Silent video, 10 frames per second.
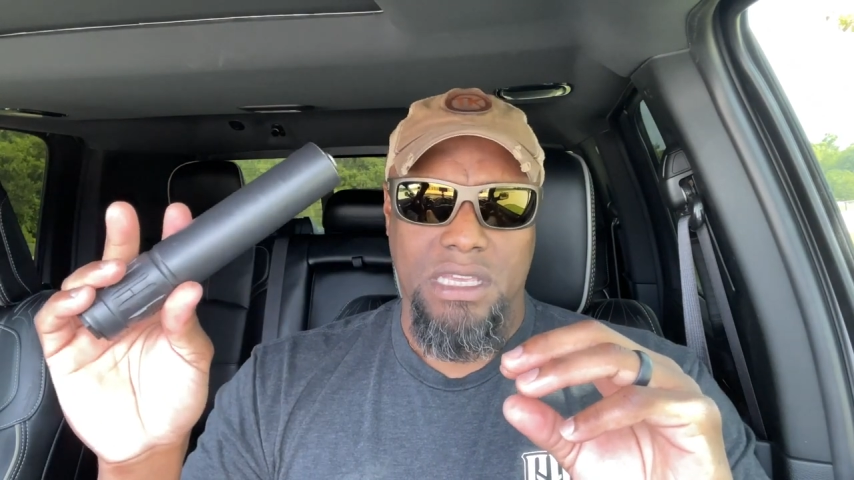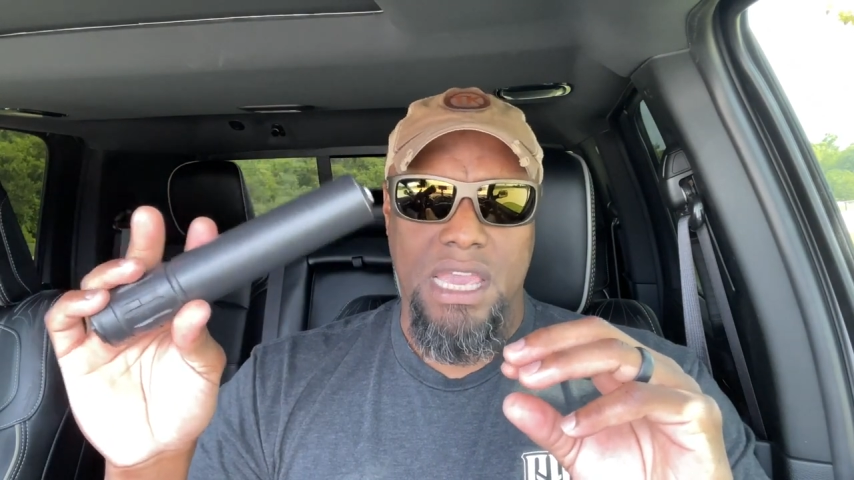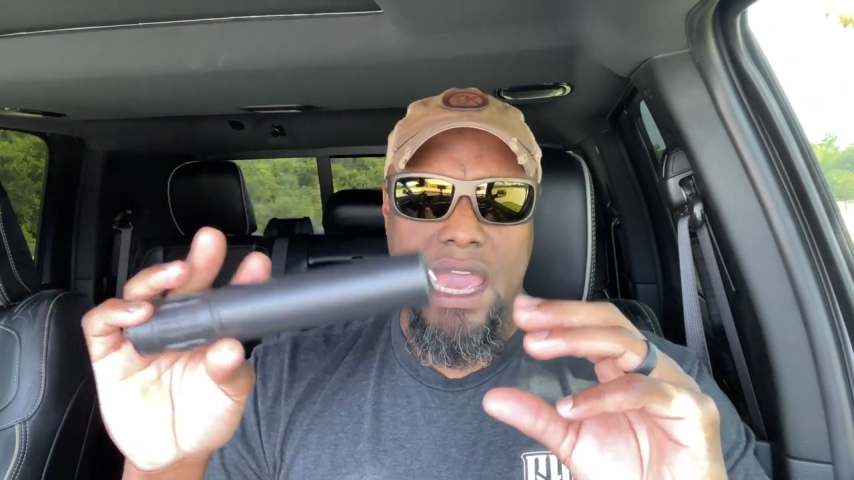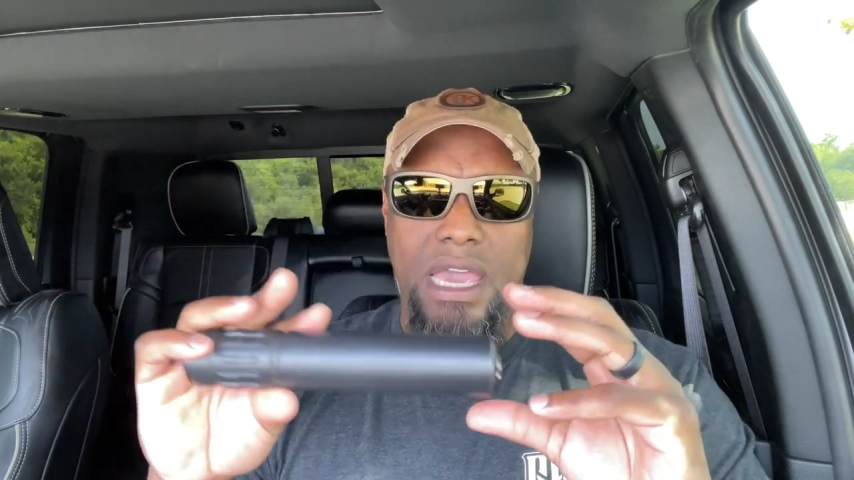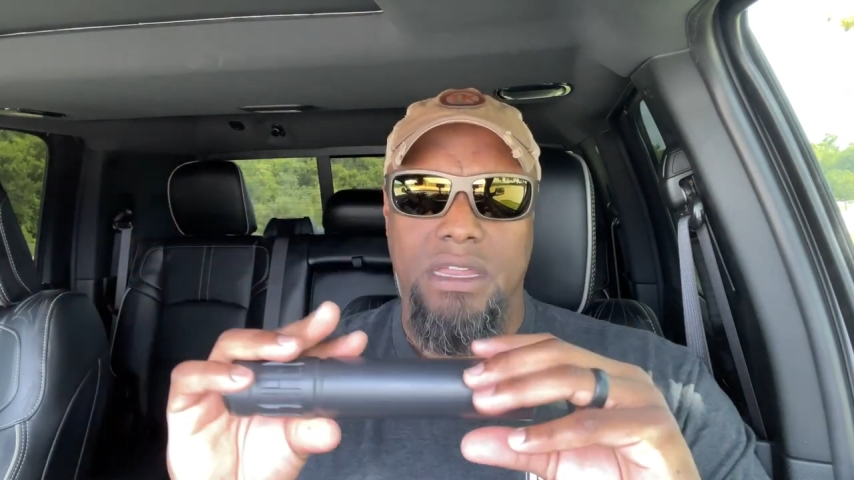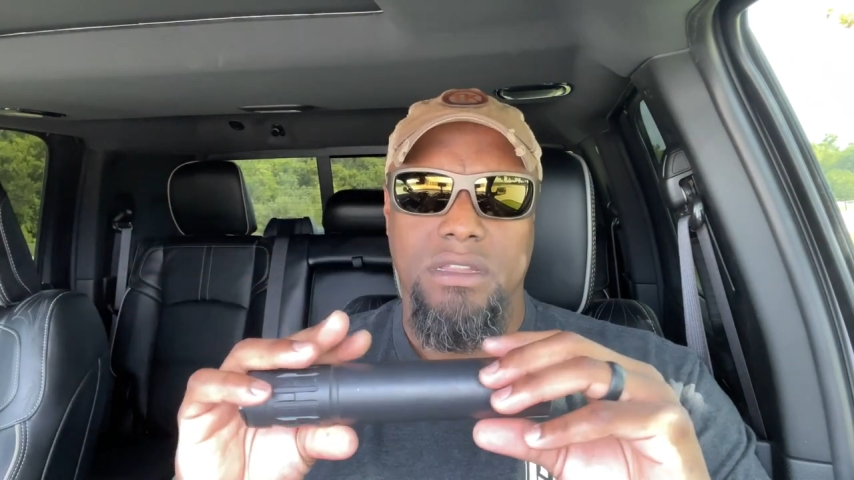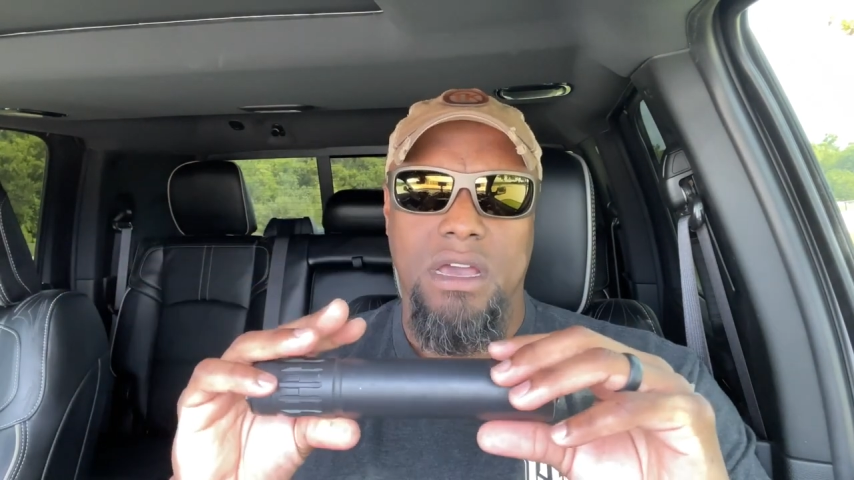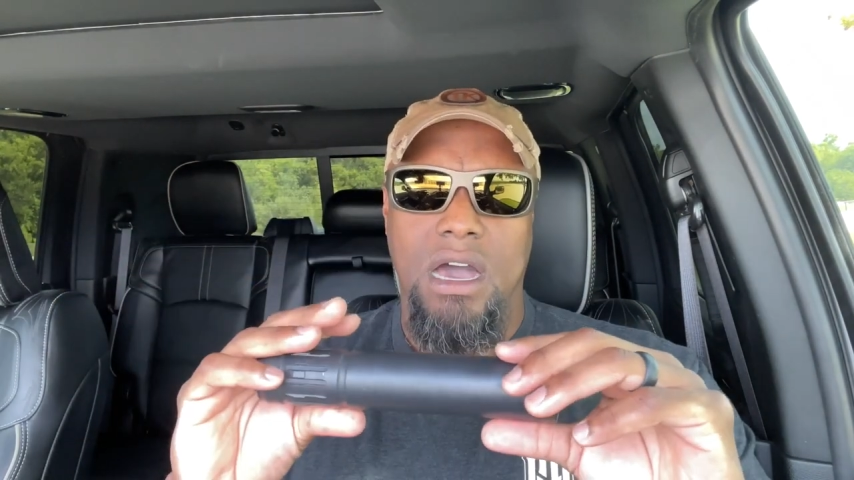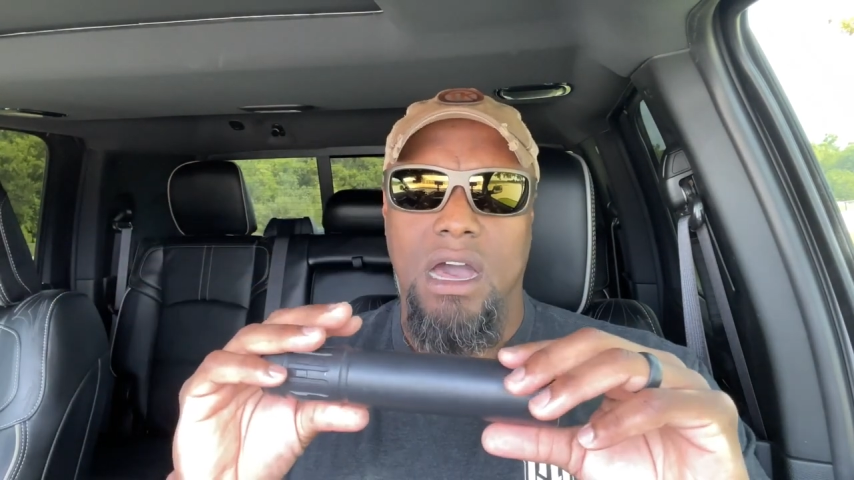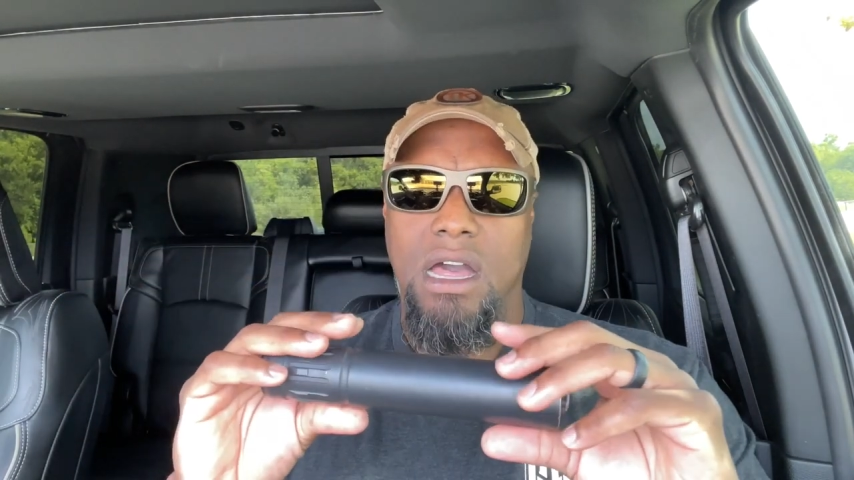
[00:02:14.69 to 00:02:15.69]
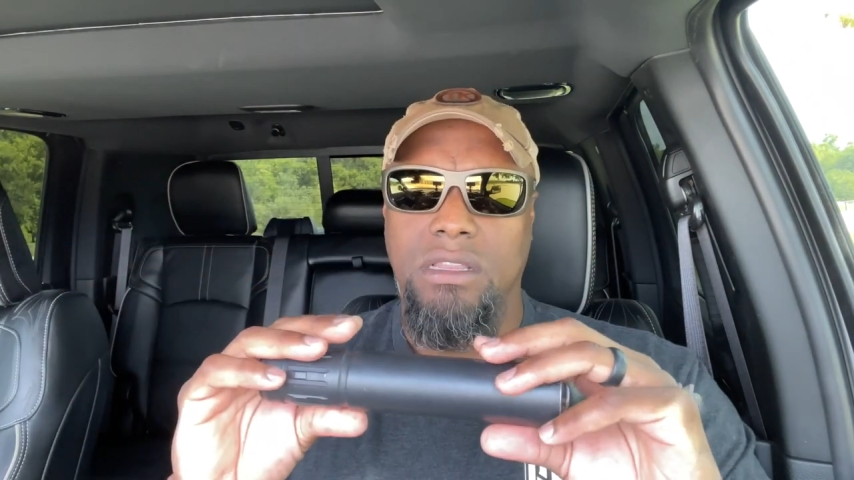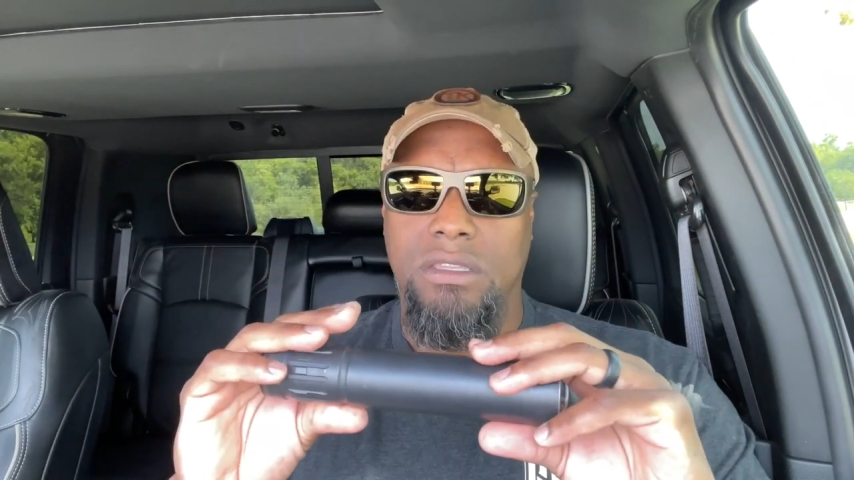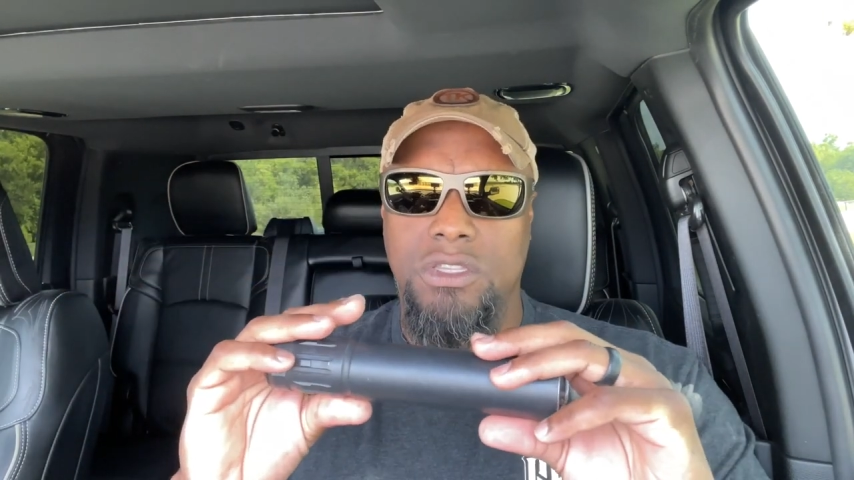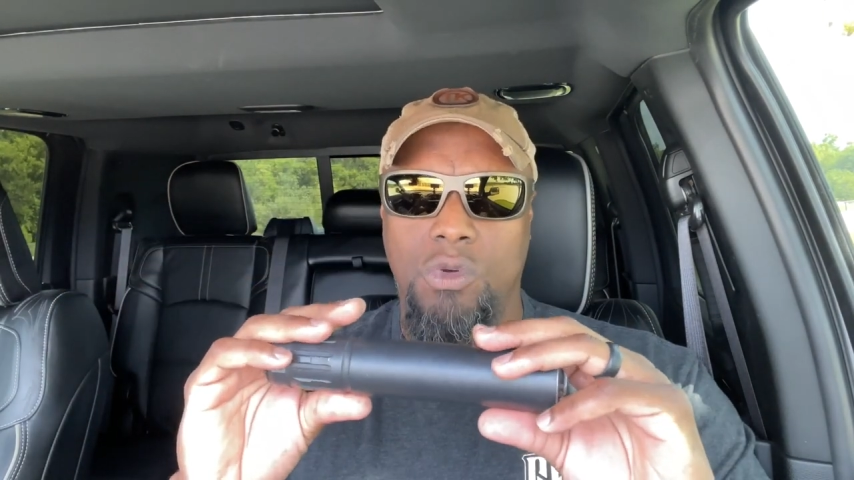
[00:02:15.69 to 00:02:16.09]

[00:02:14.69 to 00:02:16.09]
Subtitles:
the can.